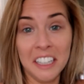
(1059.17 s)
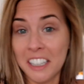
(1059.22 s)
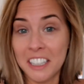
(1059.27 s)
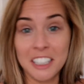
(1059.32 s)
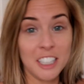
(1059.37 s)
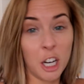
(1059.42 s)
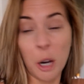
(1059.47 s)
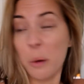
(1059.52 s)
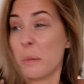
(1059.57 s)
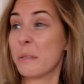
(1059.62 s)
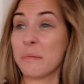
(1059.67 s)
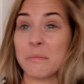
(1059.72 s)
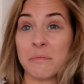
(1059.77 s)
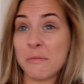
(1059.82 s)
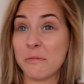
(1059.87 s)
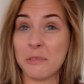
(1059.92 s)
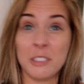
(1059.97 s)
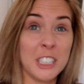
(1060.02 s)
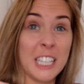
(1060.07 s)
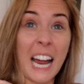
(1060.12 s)
just go
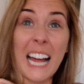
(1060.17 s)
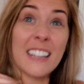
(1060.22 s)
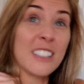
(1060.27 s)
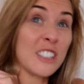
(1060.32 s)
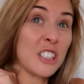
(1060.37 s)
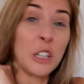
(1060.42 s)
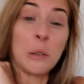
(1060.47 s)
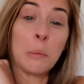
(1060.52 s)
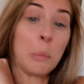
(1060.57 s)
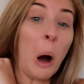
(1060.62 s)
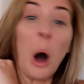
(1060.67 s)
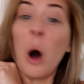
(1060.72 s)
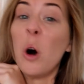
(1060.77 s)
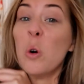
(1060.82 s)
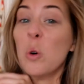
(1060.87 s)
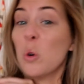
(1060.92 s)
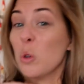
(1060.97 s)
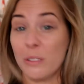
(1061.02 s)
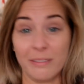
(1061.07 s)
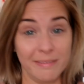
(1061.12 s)
and dance on a
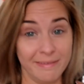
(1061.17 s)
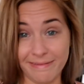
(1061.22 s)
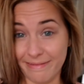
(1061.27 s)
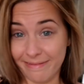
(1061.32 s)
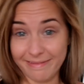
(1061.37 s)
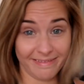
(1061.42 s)
pole.